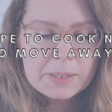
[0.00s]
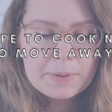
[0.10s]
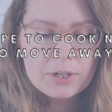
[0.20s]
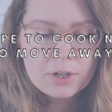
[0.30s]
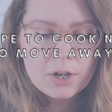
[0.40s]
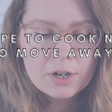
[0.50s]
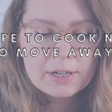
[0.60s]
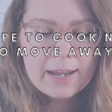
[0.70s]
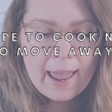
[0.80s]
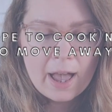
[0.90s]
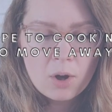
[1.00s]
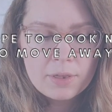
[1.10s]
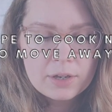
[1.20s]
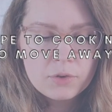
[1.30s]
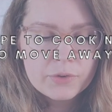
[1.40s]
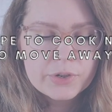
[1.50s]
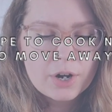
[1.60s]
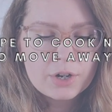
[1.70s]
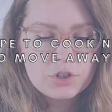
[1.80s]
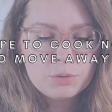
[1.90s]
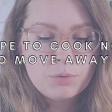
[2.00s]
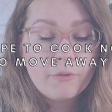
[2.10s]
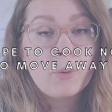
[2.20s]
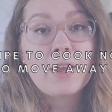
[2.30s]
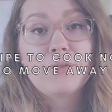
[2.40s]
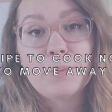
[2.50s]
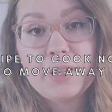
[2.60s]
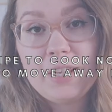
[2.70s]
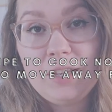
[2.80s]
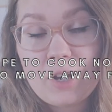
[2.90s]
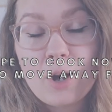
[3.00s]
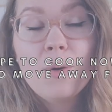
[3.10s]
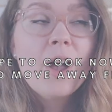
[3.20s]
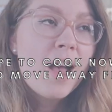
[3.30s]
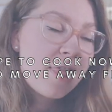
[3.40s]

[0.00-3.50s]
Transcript: recipe to cook now that you've started to move away from keto